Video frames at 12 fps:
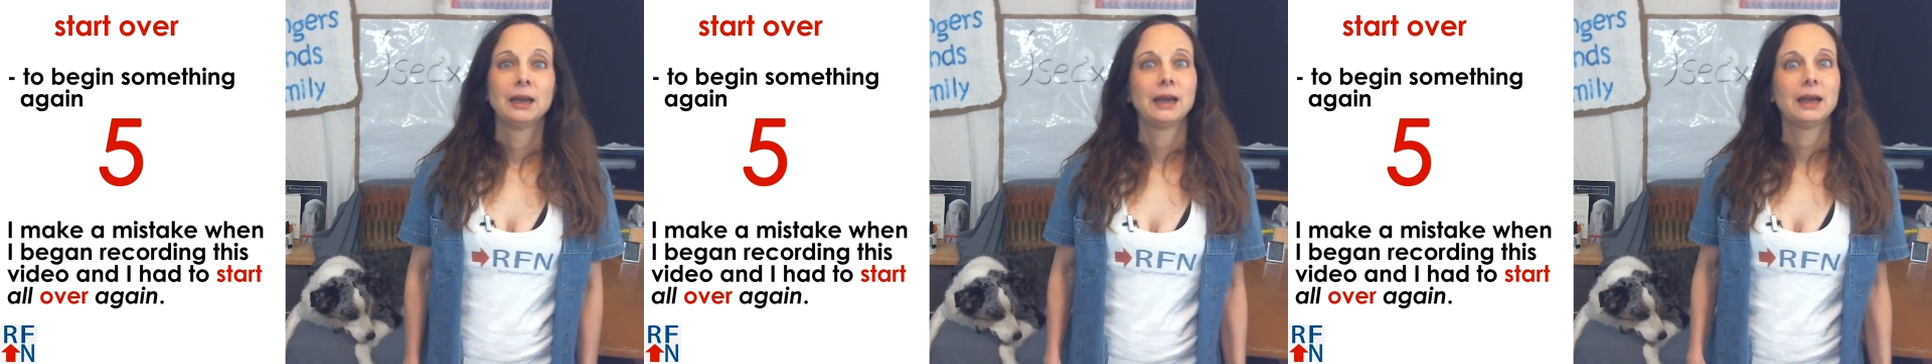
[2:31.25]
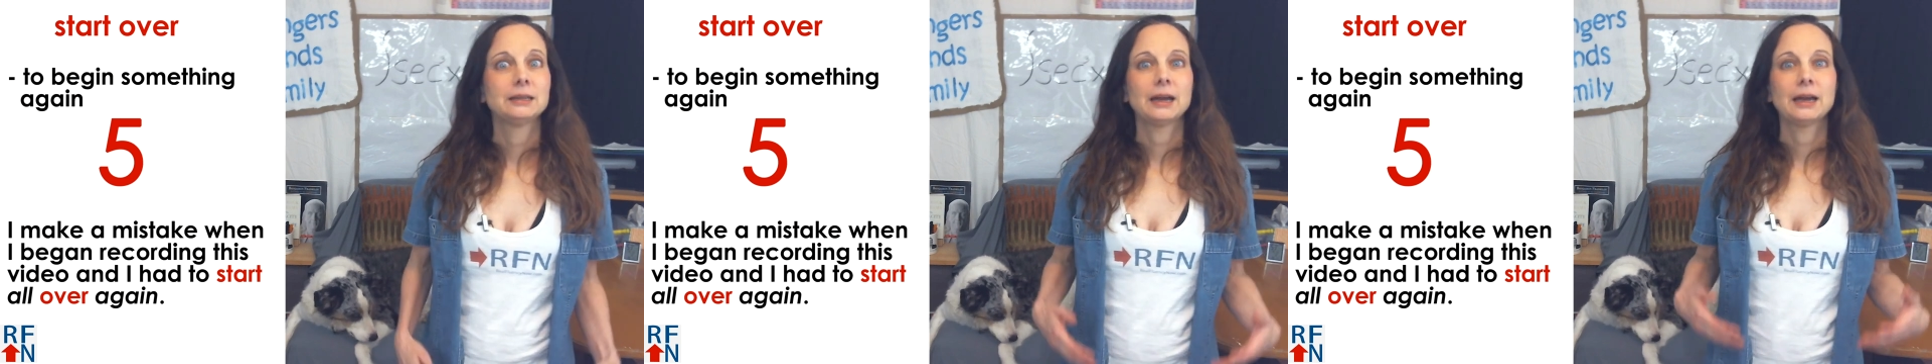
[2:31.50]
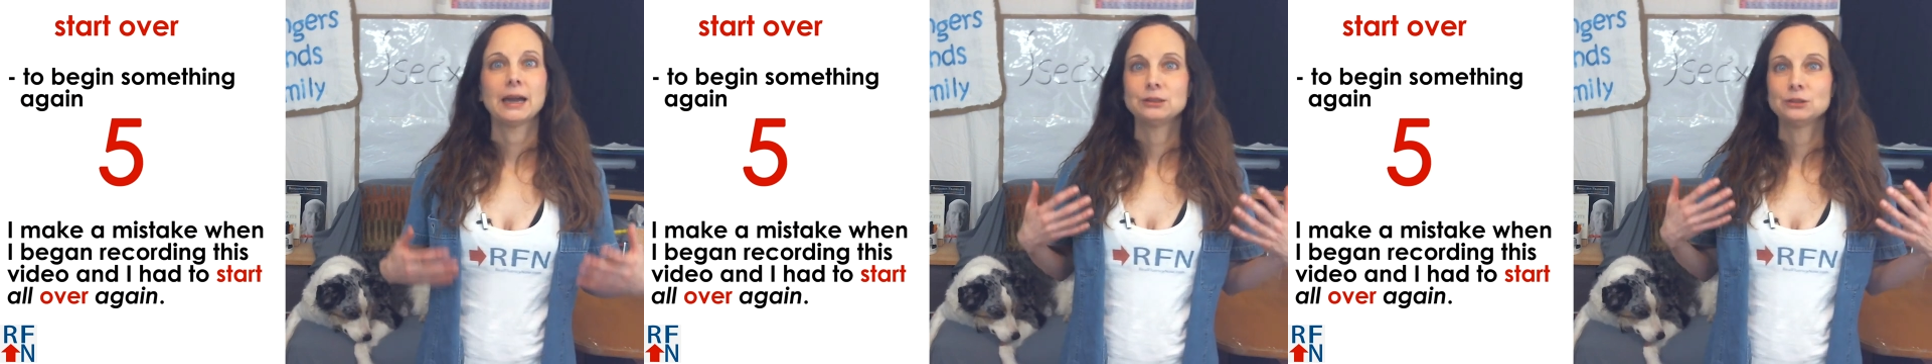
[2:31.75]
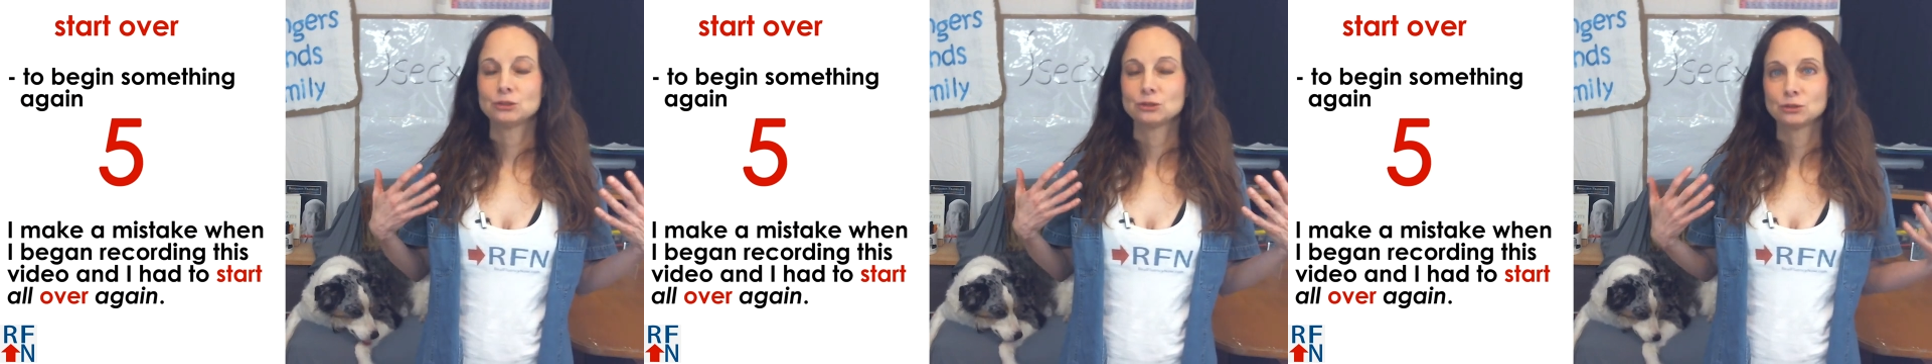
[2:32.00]
and I had
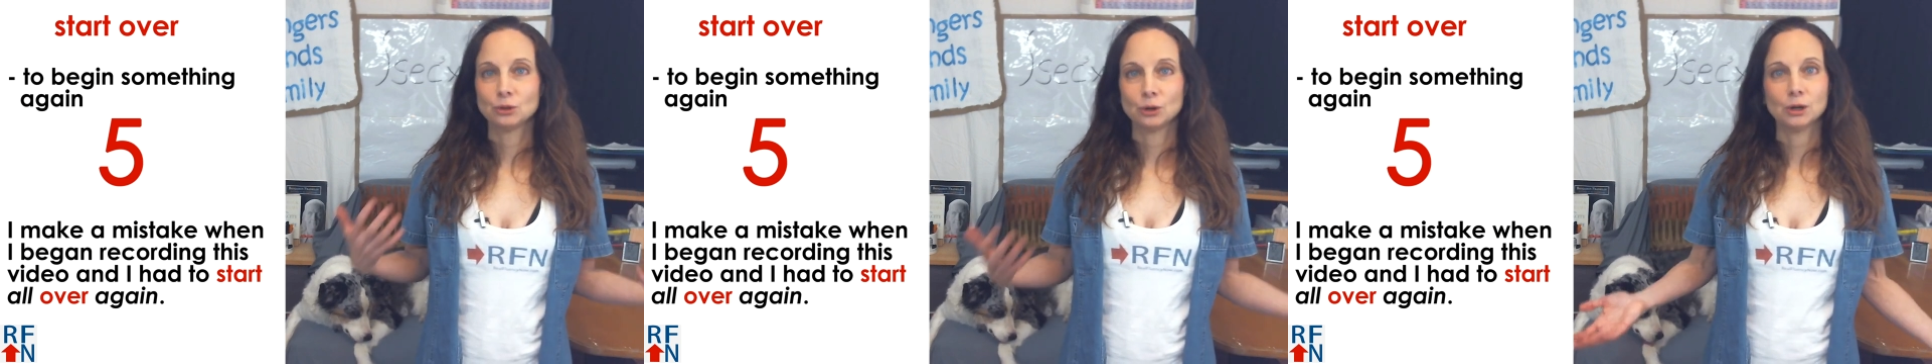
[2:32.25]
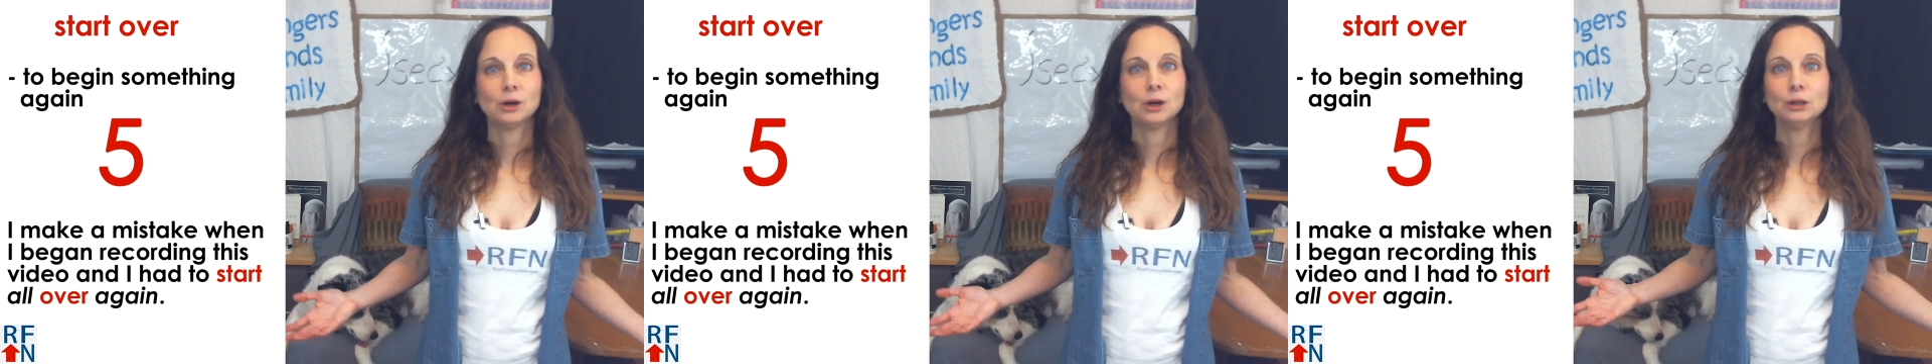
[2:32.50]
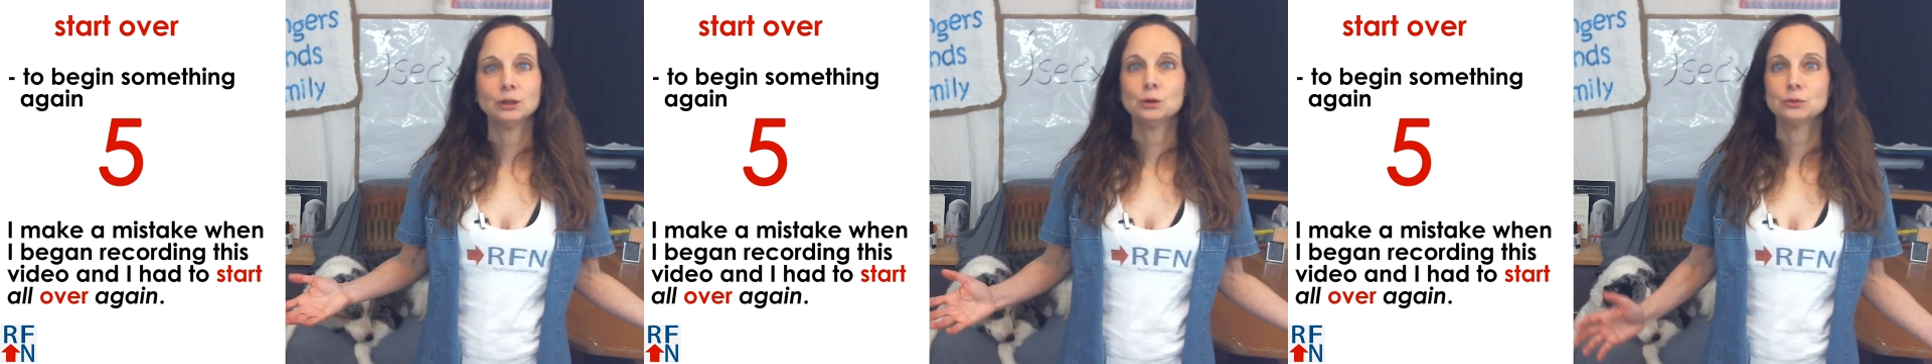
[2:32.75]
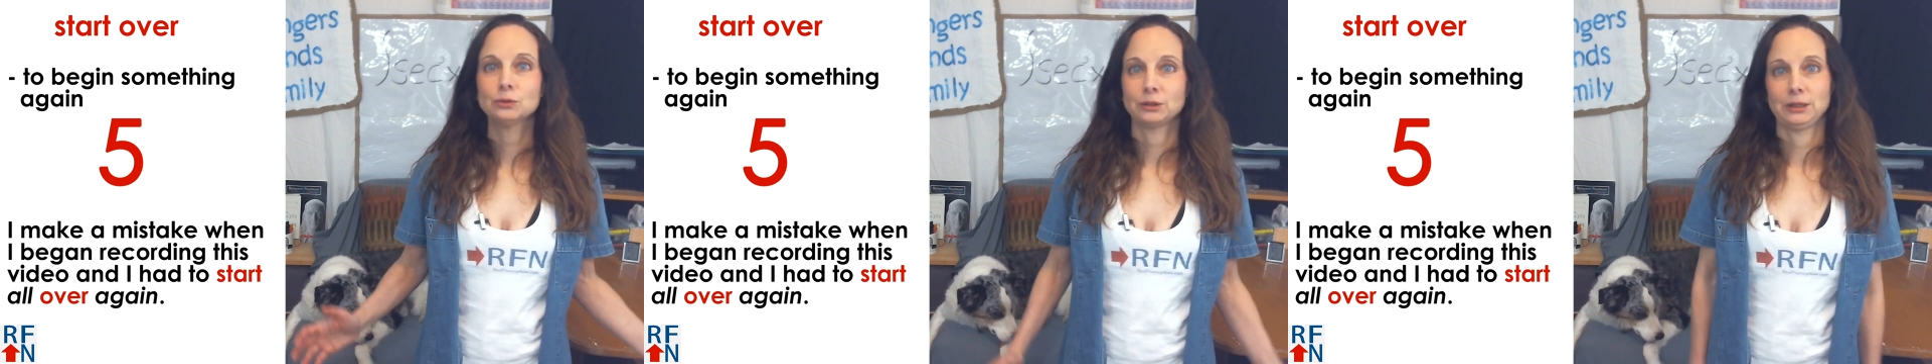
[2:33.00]
to start all
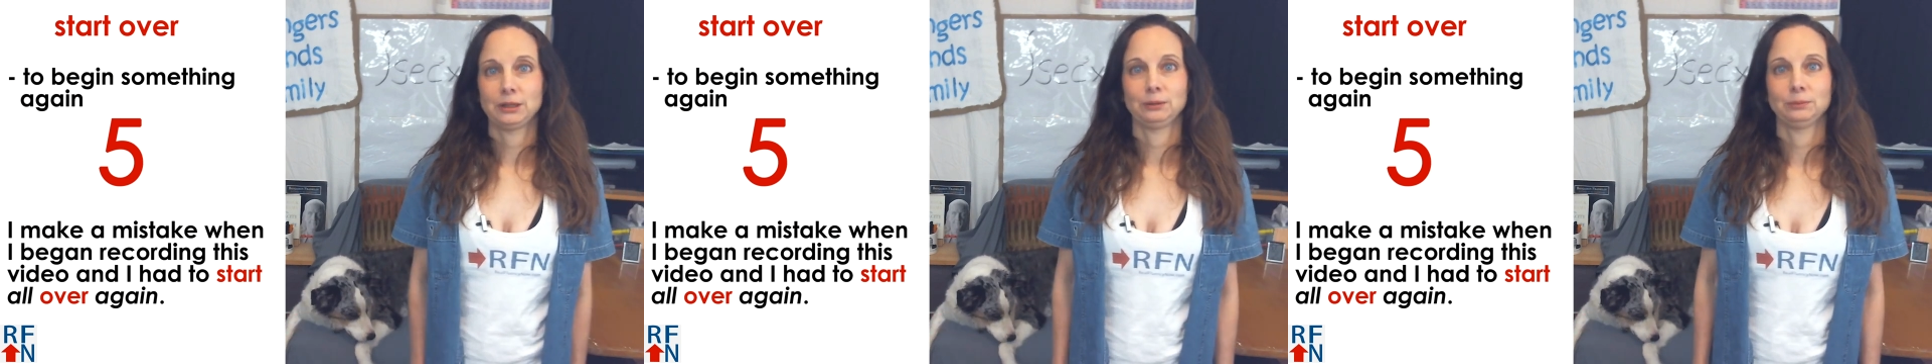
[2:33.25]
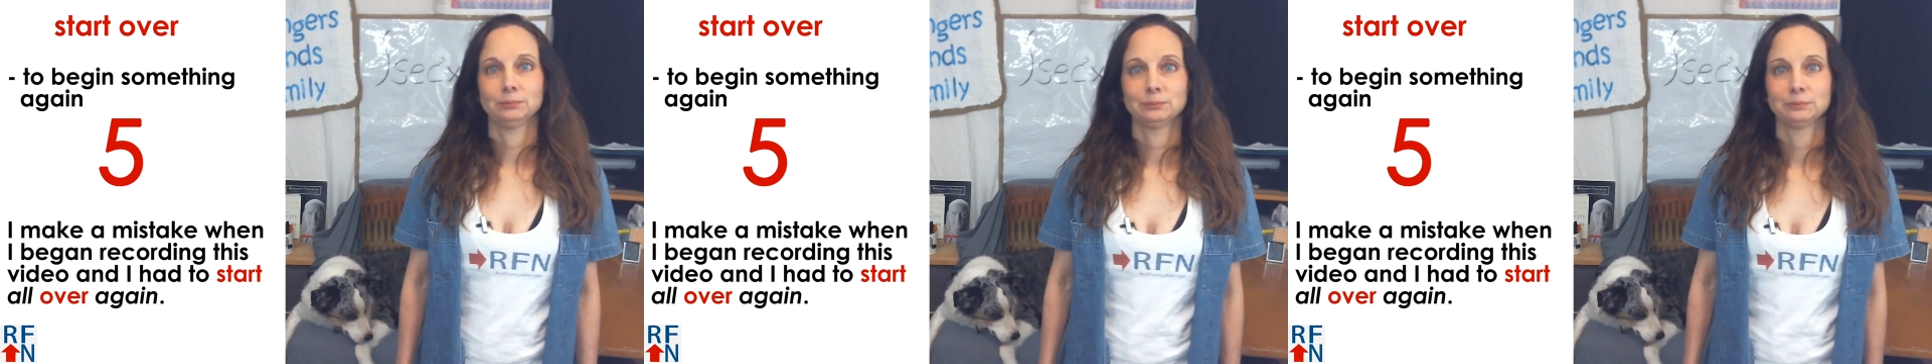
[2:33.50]
over again.